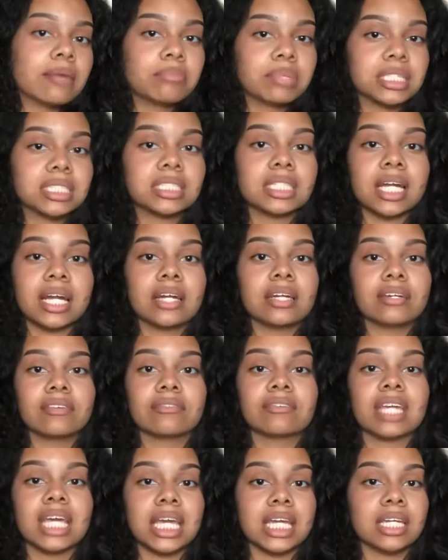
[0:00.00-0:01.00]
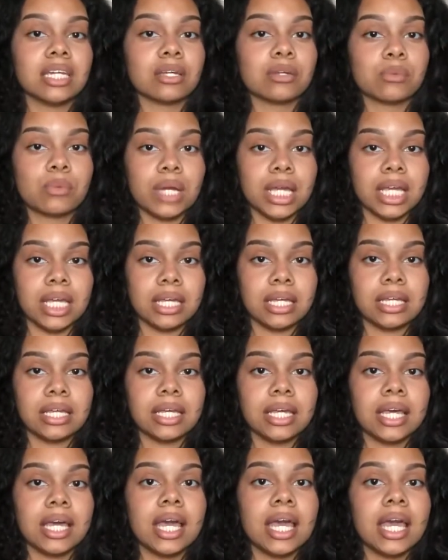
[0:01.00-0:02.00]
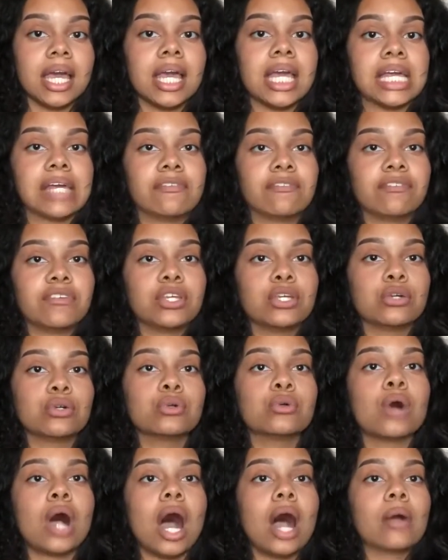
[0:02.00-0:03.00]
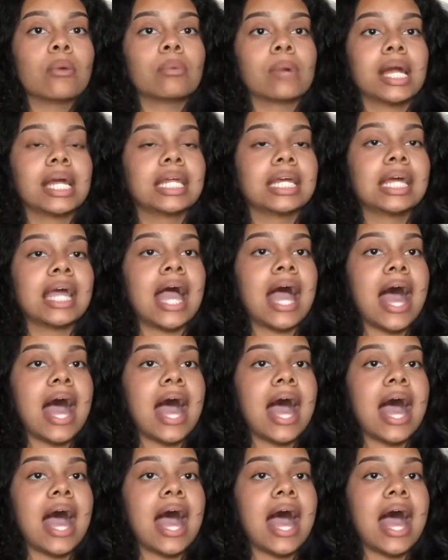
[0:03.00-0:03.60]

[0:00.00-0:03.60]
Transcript: be scared of gaining weight. If you already